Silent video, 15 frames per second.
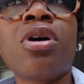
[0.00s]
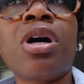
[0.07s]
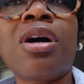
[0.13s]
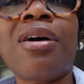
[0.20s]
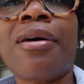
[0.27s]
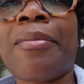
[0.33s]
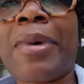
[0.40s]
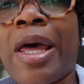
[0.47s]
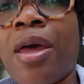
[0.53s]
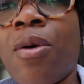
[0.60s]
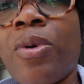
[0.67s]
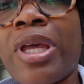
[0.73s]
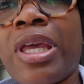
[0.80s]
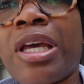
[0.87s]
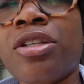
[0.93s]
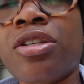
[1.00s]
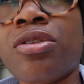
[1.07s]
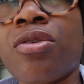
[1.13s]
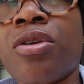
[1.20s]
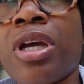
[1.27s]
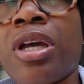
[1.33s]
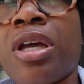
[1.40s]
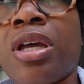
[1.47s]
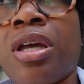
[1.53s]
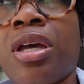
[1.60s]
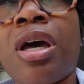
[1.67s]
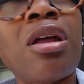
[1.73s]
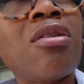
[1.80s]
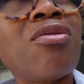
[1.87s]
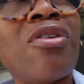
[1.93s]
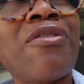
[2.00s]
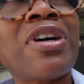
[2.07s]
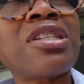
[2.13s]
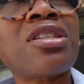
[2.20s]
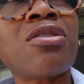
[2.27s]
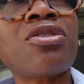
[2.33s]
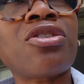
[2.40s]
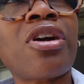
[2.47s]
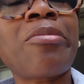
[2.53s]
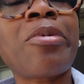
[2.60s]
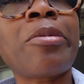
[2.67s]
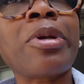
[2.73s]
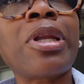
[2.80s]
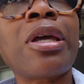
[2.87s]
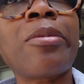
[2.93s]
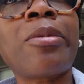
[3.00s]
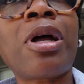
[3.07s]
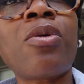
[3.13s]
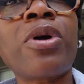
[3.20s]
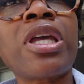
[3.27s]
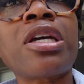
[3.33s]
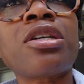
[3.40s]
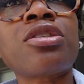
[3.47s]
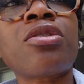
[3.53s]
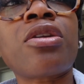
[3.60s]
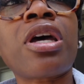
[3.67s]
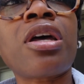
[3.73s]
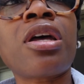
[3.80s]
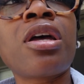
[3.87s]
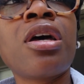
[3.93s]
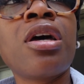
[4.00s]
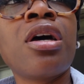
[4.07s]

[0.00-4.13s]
Um, I went yesterday. I don't know if I told y'all. I probably did, but I went yesterday.